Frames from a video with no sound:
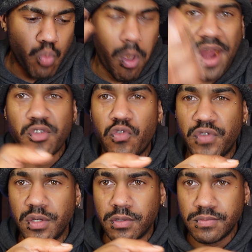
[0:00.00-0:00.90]
How do you
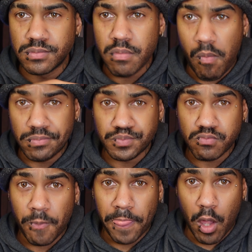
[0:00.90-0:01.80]
feel
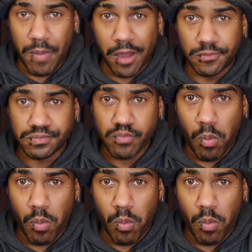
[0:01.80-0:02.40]
about